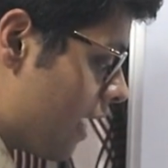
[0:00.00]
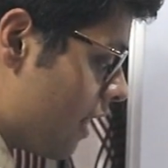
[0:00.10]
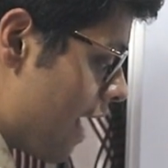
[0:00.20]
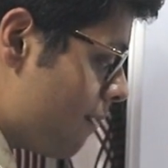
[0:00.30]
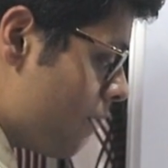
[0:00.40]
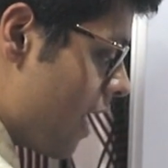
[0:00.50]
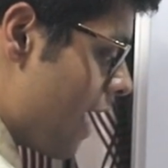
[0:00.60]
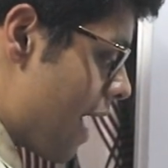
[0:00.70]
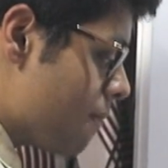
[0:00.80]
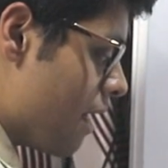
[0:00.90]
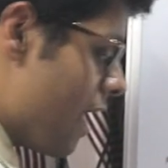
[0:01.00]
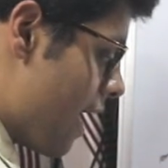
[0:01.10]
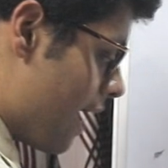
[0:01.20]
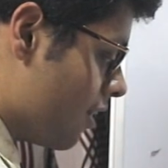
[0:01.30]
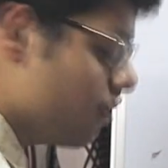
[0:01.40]
man,
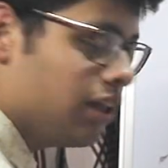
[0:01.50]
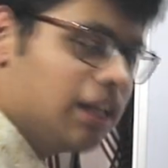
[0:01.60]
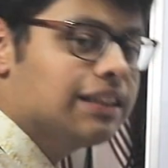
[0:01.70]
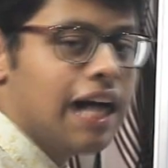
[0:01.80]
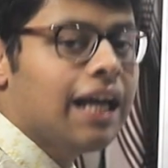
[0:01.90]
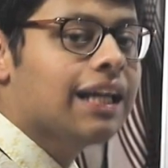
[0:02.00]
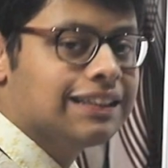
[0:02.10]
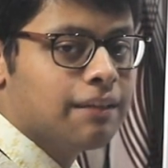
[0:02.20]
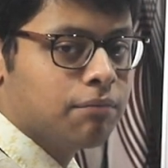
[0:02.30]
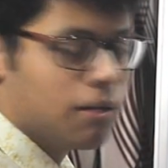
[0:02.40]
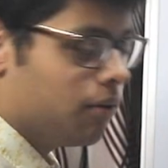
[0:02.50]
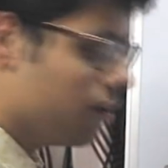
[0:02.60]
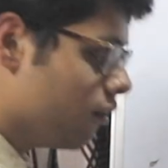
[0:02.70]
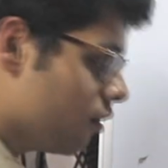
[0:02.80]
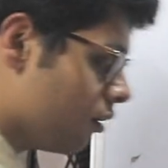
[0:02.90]
MAMAN. These are
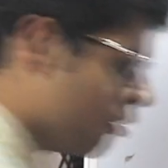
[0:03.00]
acceptable.